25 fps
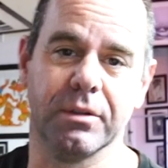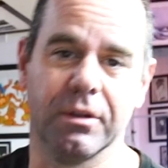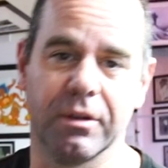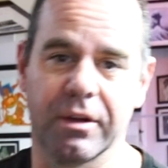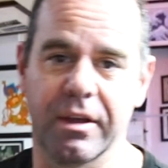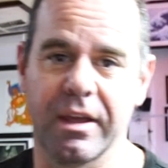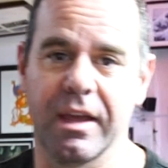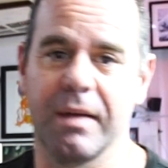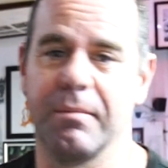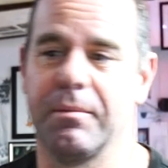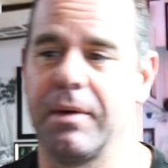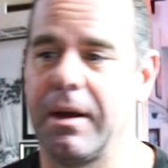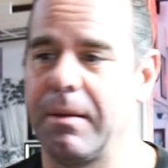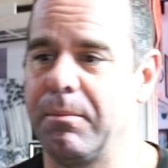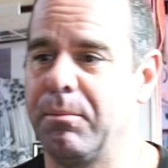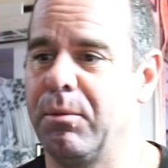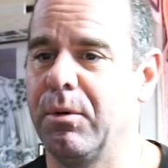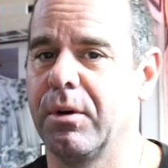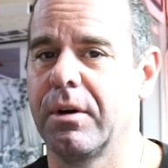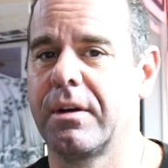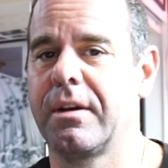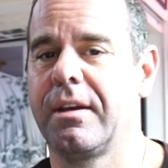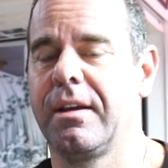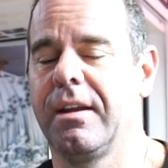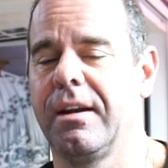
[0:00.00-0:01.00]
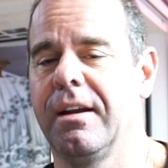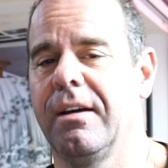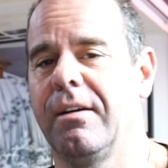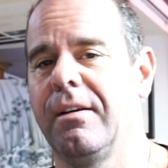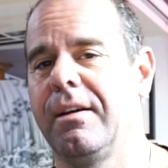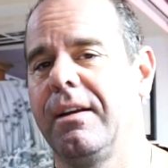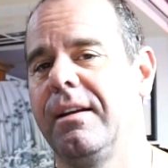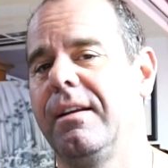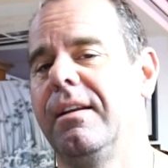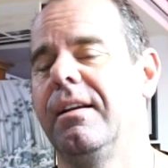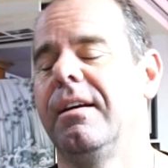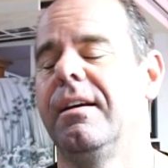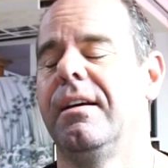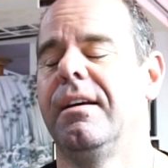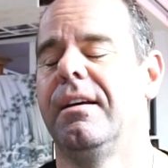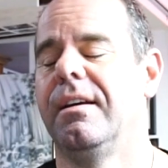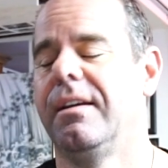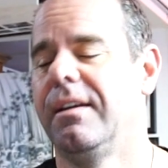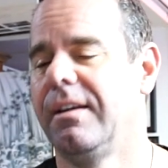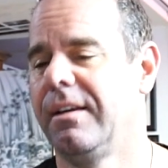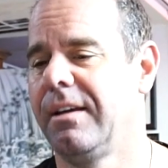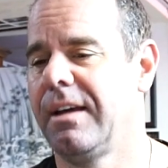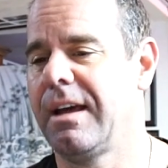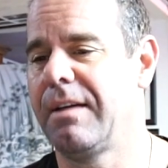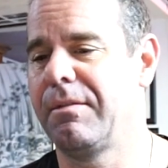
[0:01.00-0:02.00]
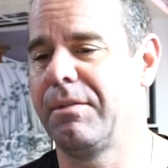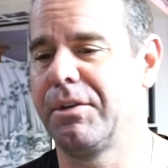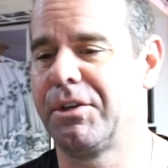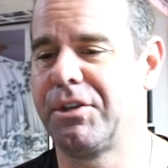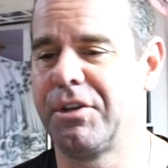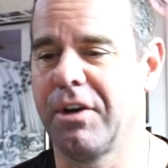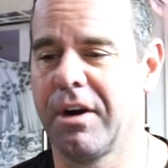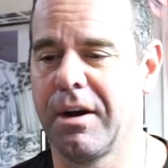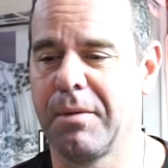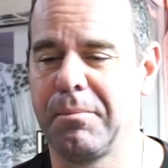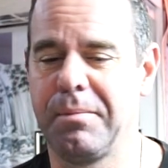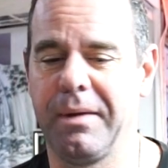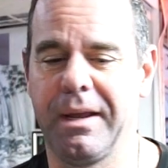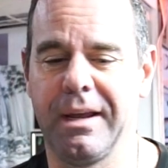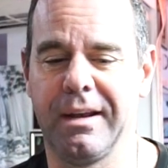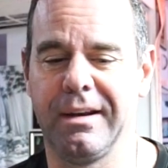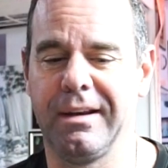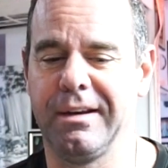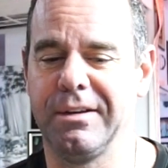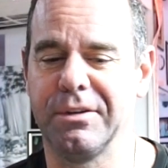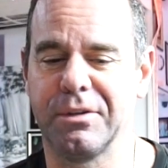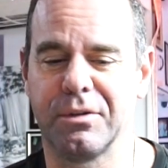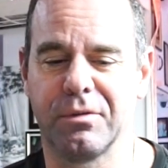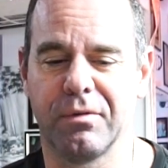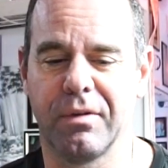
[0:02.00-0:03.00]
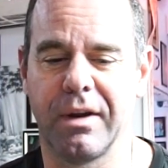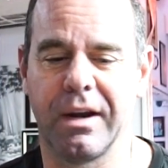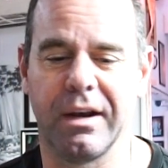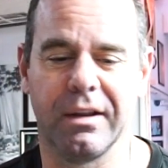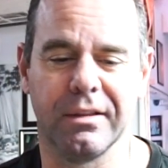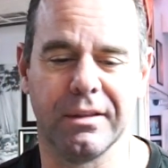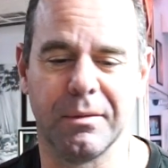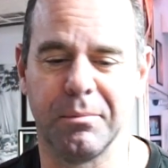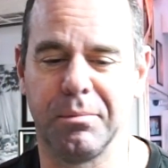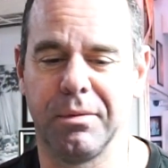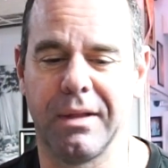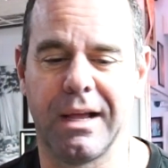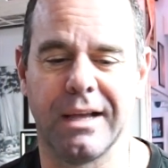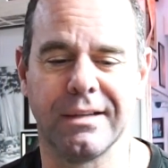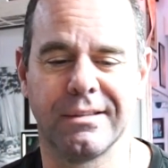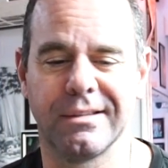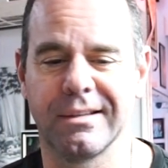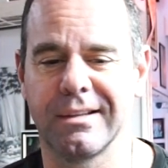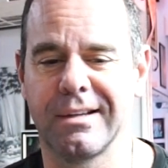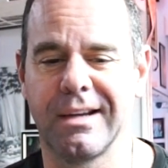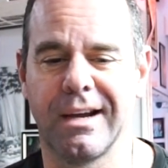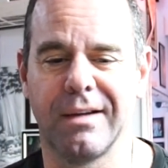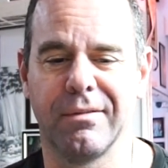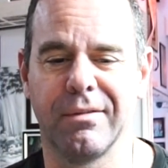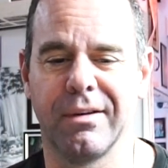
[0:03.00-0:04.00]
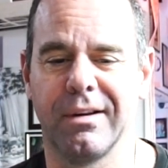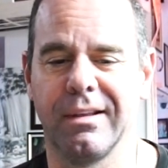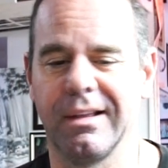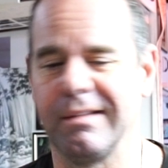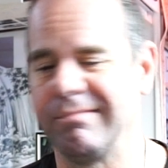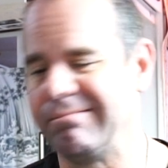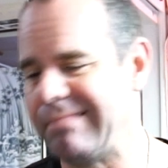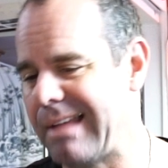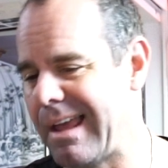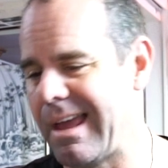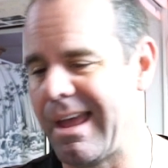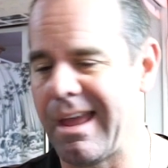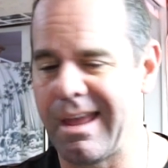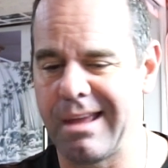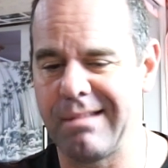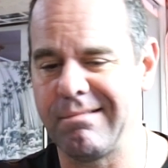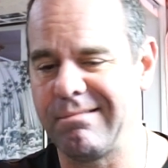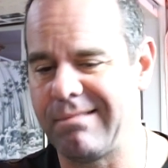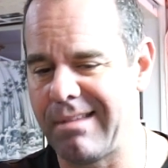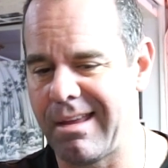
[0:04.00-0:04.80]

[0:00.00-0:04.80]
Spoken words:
looking at my book, he'd have a Sharpie and he'd just write on the plastic cover, like, nah,